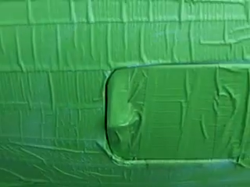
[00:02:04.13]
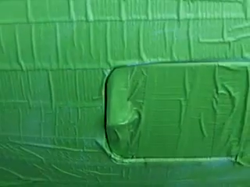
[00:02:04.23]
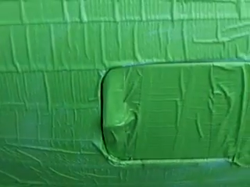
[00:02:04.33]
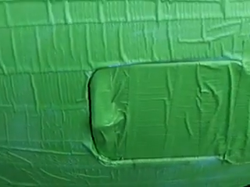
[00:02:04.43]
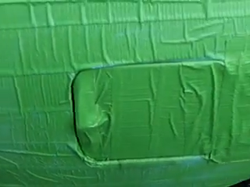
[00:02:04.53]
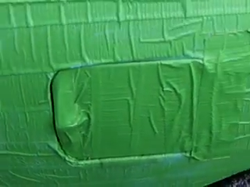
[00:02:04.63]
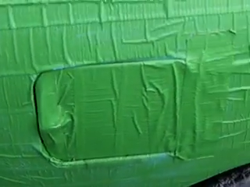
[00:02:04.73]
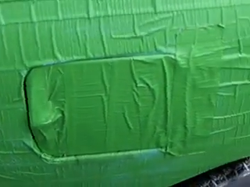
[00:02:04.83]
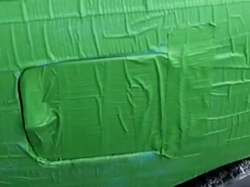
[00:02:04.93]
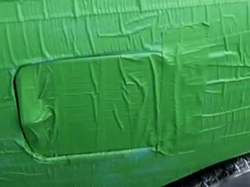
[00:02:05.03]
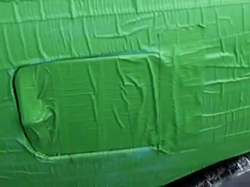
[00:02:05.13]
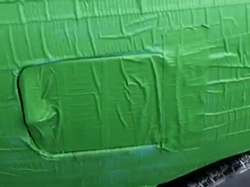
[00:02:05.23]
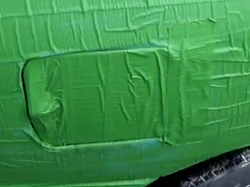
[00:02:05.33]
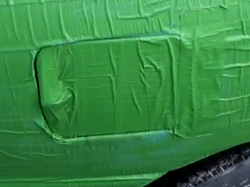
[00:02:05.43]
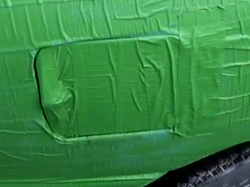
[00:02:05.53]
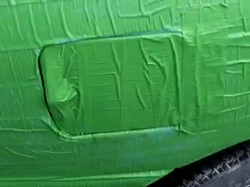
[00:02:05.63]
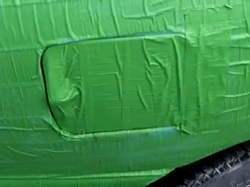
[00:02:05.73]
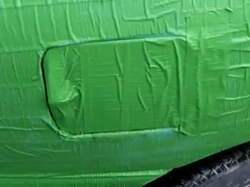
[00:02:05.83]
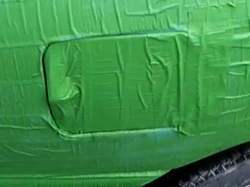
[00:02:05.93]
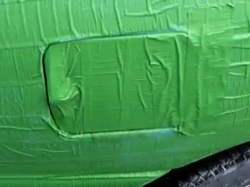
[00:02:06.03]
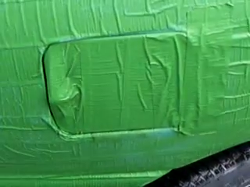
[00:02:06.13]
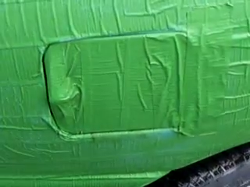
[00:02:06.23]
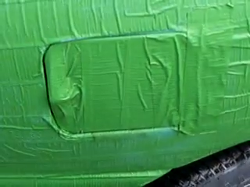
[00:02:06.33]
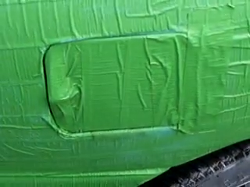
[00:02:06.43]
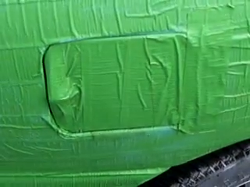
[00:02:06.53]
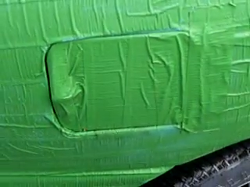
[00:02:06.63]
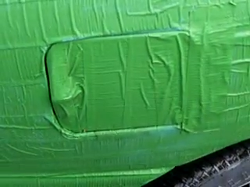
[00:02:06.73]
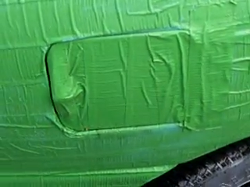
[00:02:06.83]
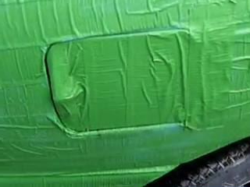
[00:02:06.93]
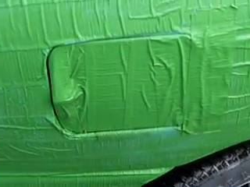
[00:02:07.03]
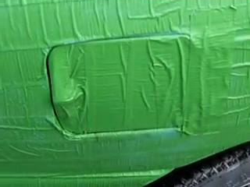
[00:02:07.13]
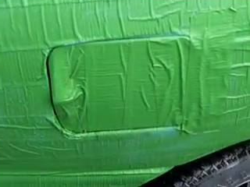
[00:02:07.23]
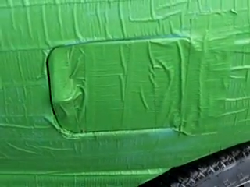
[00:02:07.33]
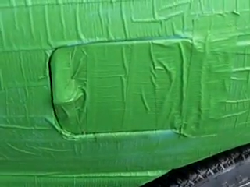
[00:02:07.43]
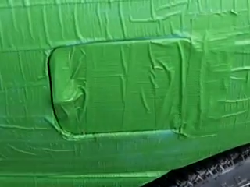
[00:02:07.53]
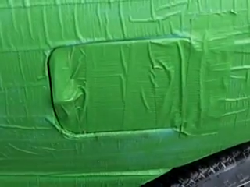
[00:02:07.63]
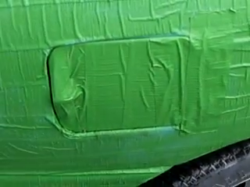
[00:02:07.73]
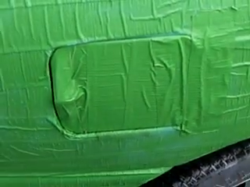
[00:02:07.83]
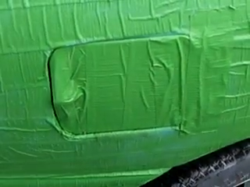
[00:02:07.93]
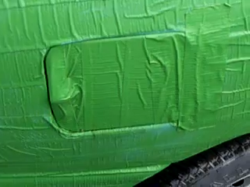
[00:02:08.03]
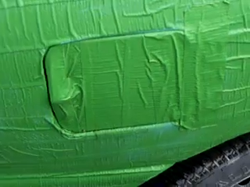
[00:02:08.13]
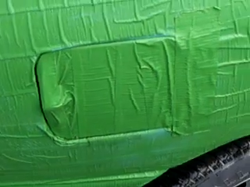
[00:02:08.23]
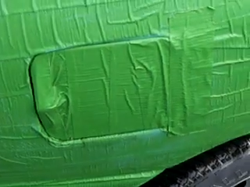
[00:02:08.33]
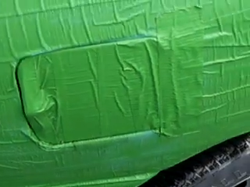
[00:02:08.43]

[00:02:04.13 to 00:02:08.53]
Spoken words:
Nobody's mouth can be seen.